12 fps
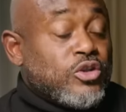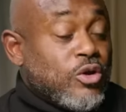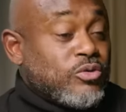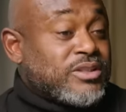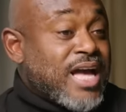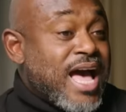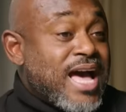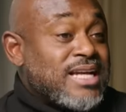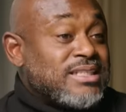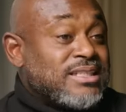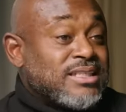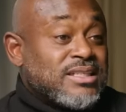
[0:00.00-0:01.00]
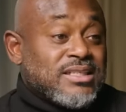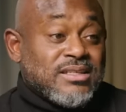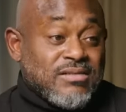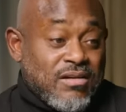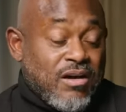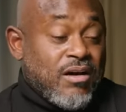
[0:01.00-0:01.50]
those guys
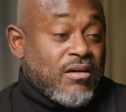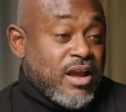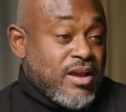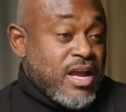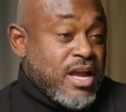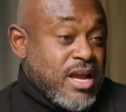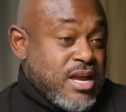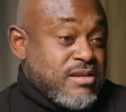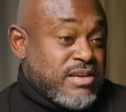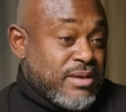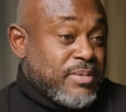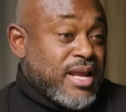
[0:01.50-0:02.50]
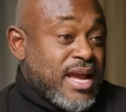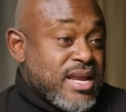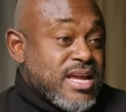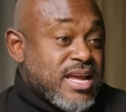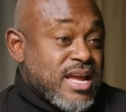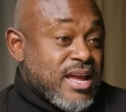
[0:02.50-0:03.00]
are
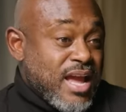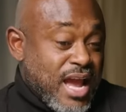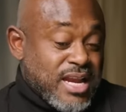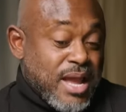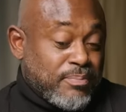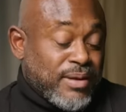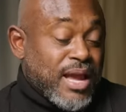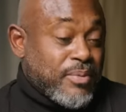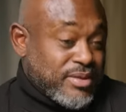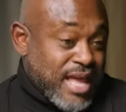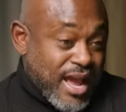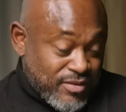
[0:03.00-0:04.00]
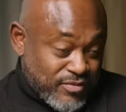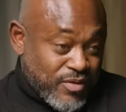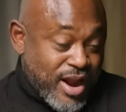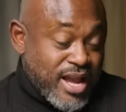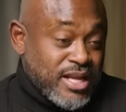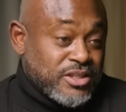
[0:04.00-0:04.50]
intimidating and they play with that
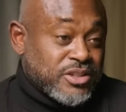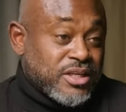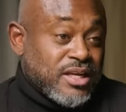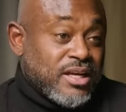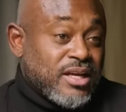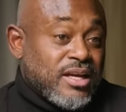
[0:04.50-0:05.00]
rage